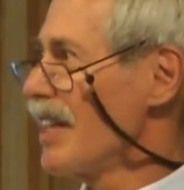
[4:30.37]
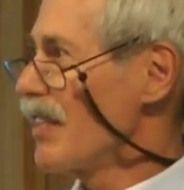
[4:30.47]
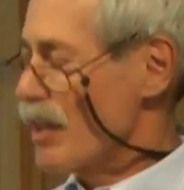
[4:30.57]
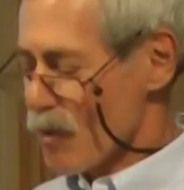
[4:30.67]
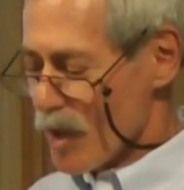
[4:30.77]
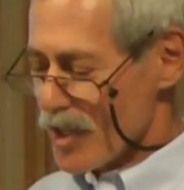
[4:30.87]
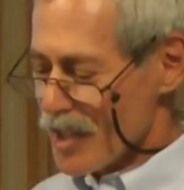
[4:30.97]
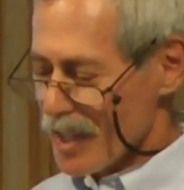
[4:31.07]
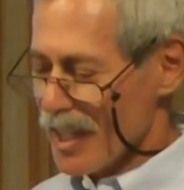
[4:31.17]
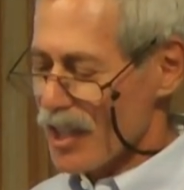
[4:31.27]
than it was
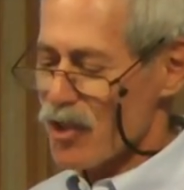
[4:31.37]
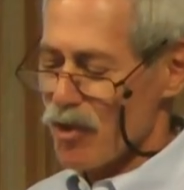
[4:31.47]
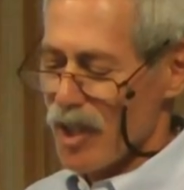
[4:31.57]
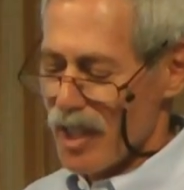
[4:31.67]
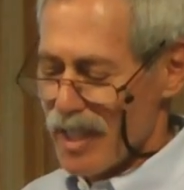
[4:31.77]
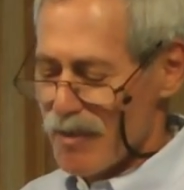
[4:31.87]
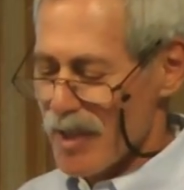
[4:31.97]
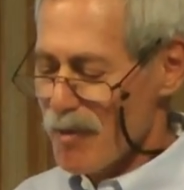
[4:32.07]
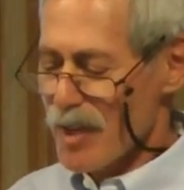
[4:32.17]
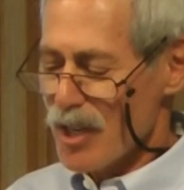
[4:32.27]
intellectual,
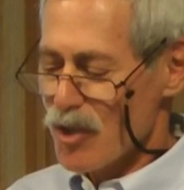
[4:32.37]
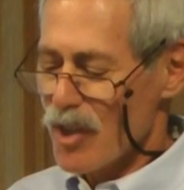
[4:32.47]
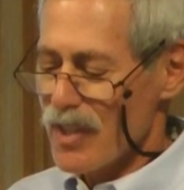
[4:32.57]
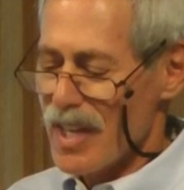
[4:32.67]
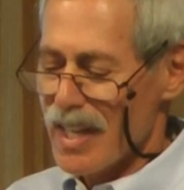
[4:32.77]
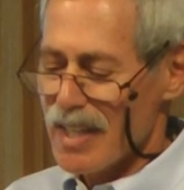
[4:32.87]
and we enjoyed that.